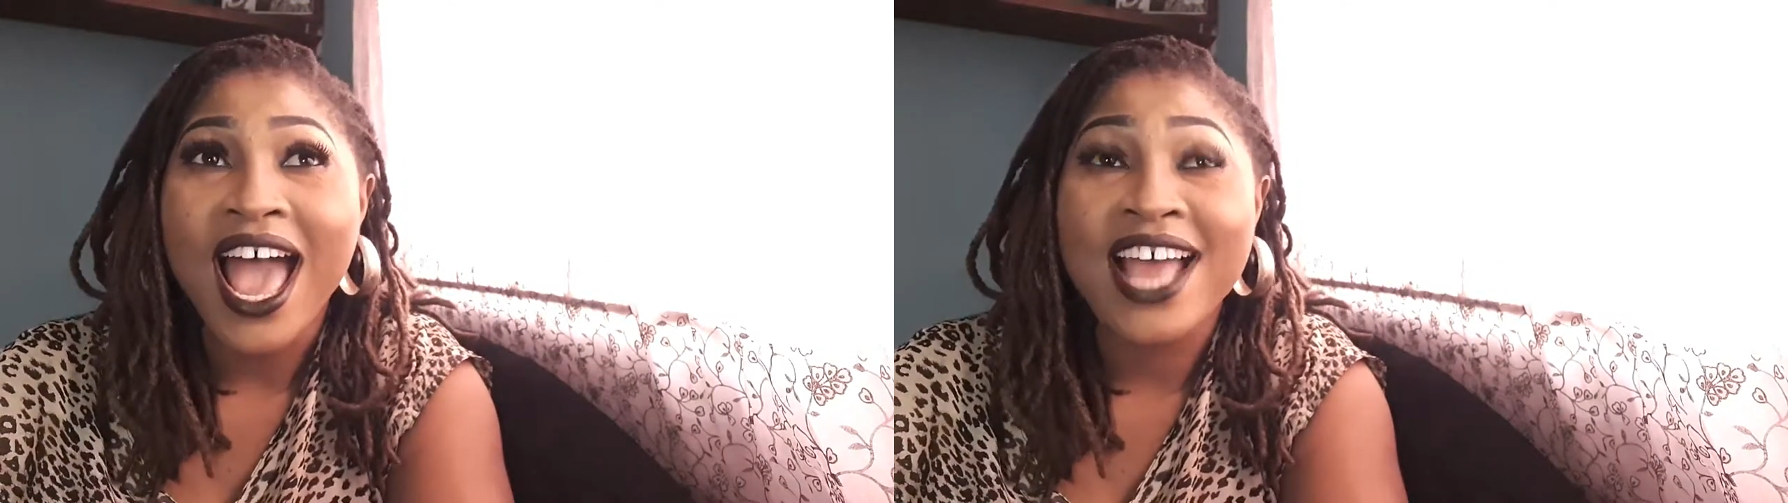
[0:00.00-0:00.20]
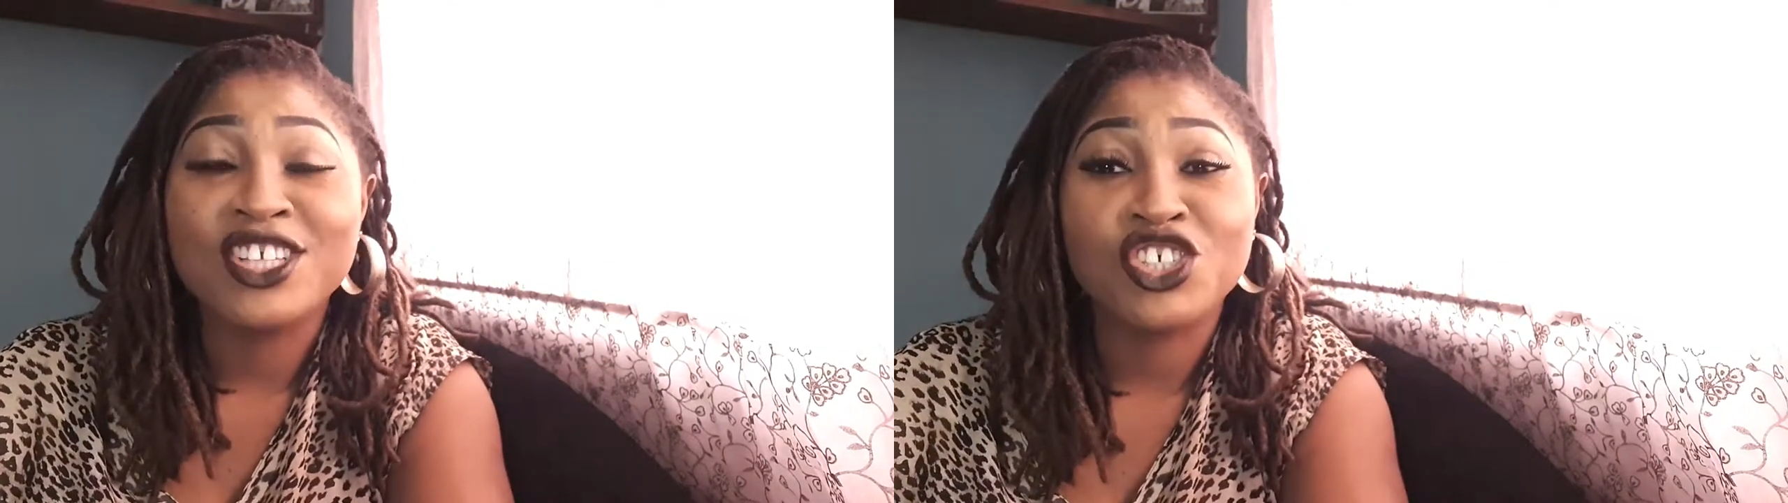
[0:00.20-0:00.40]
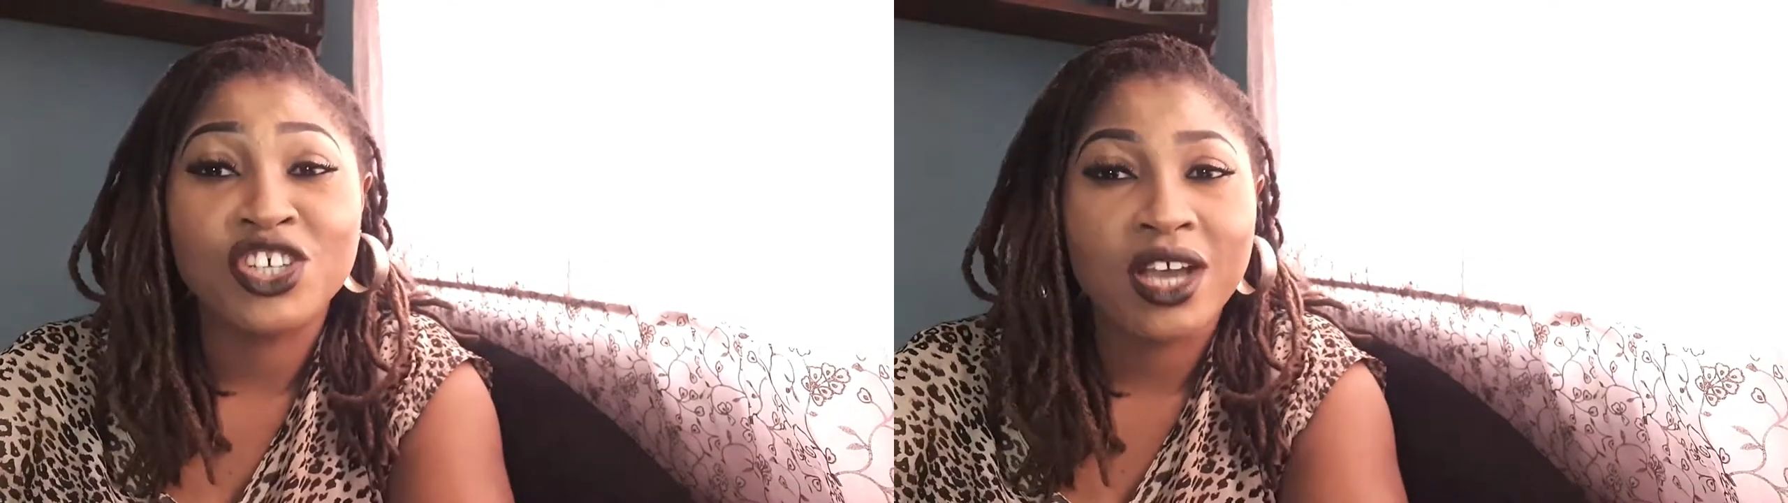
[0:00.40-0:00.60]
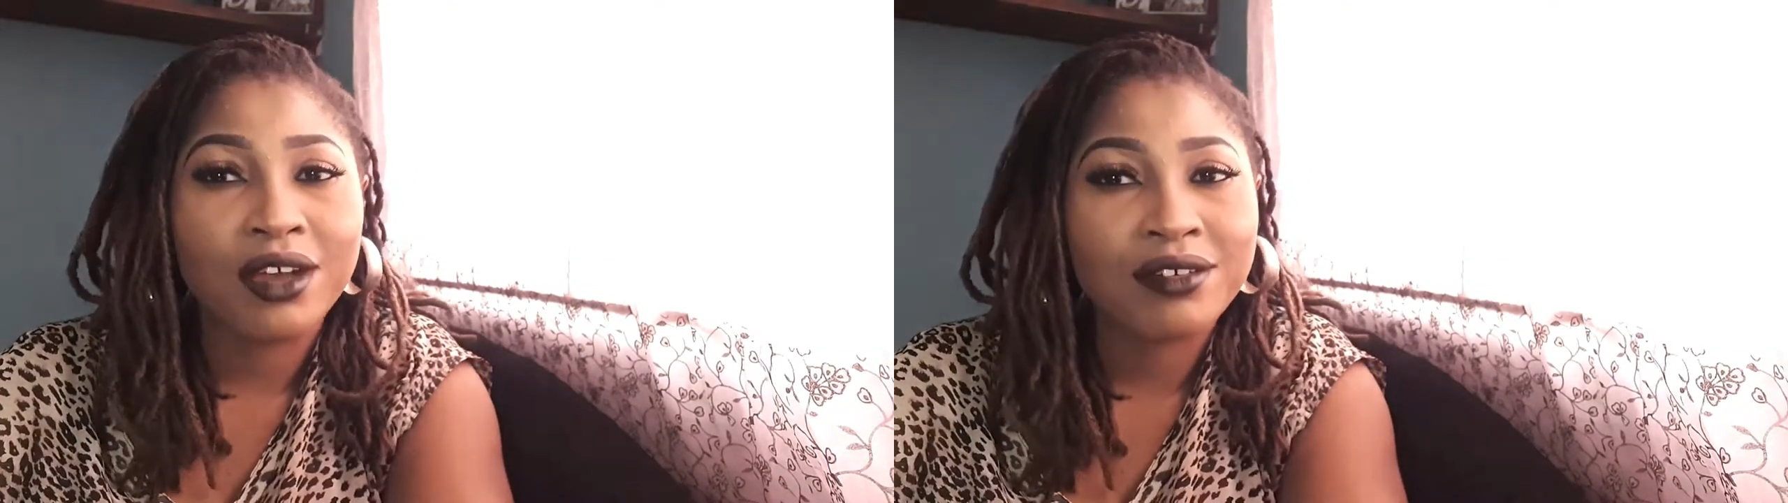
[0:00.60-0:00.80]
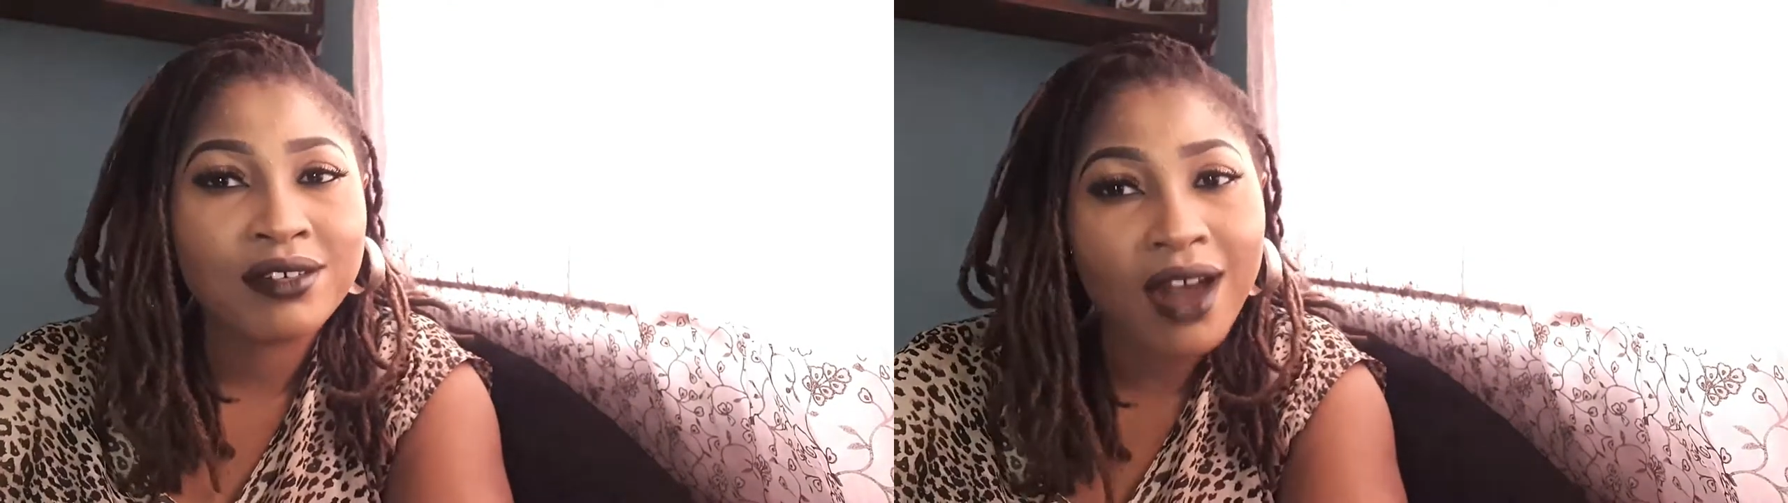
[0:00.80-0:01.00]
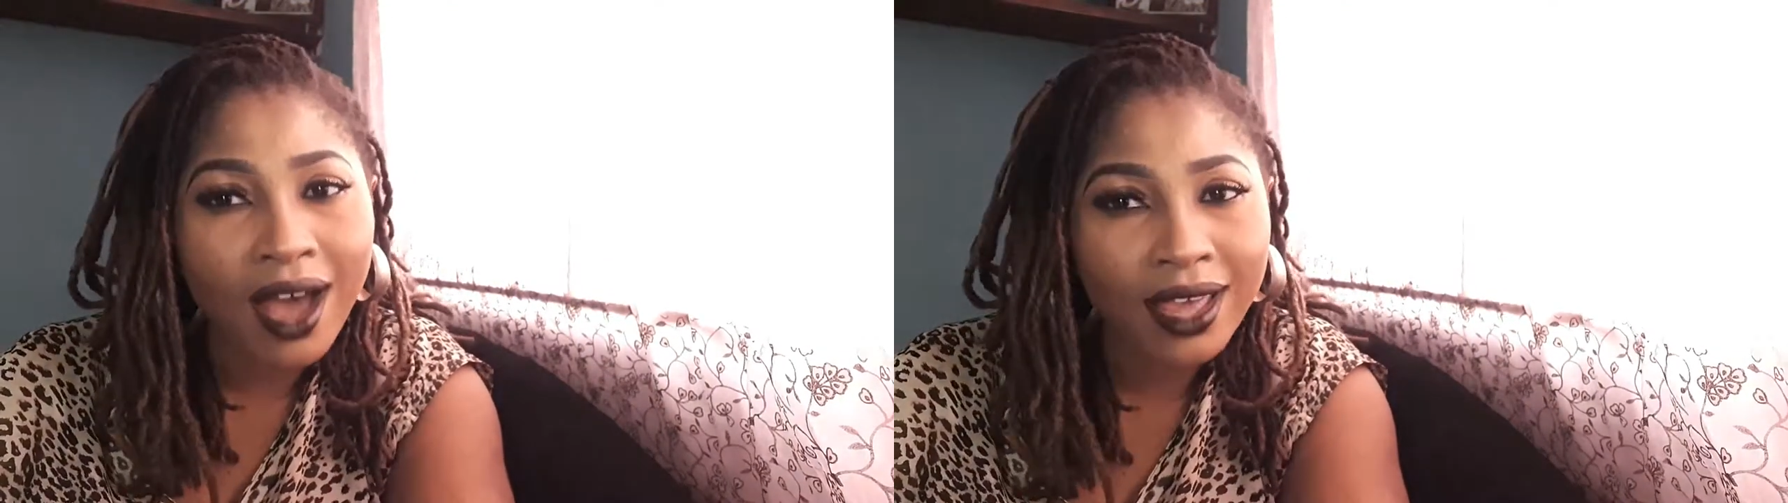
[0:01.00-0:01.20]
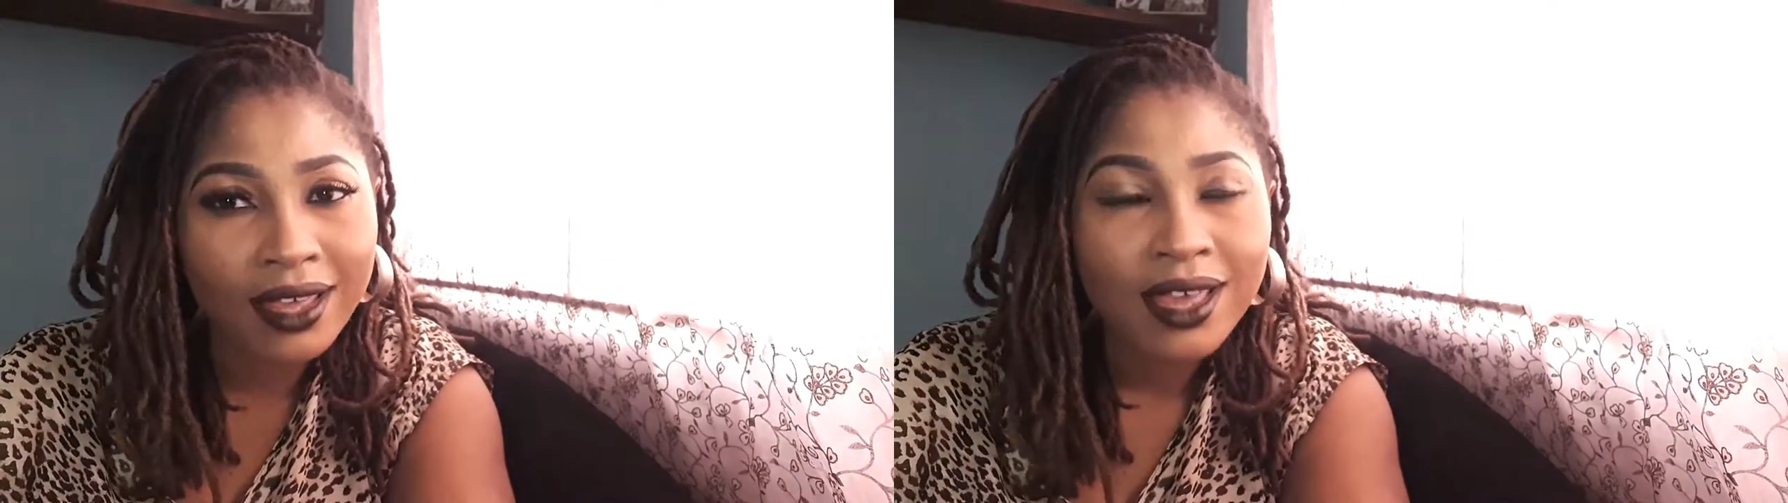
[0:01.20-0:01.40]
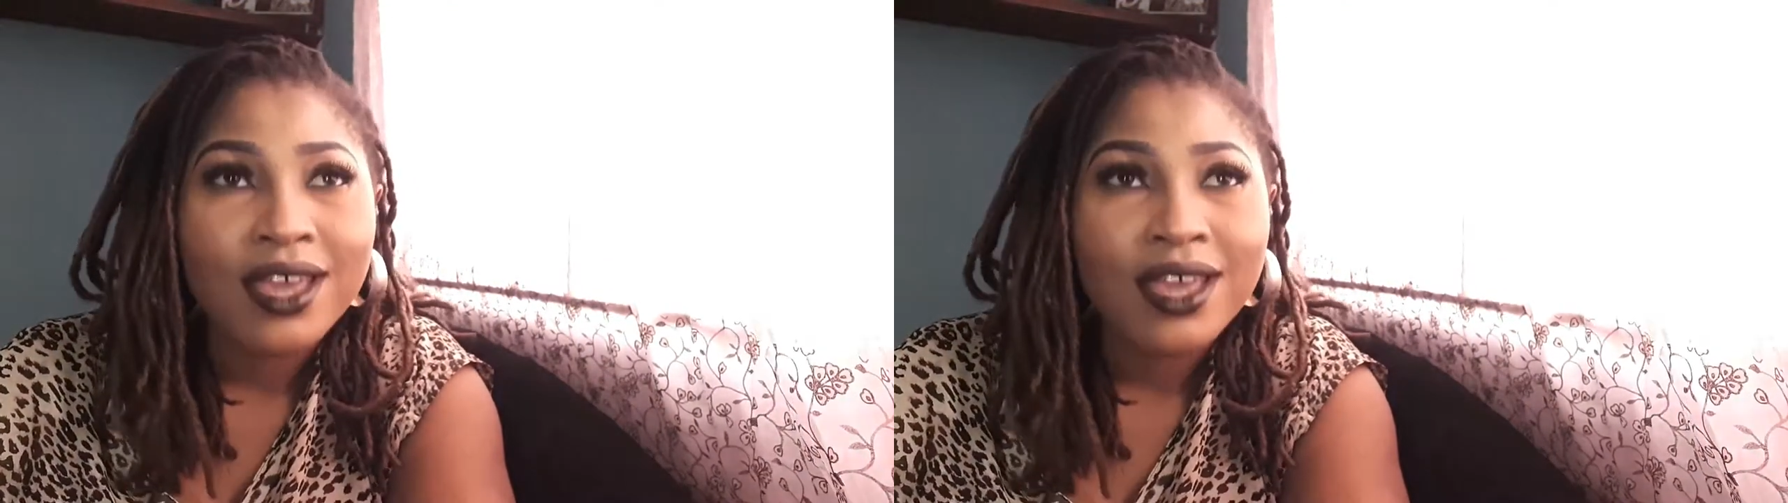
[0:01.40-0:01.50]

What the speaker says: And she can cry.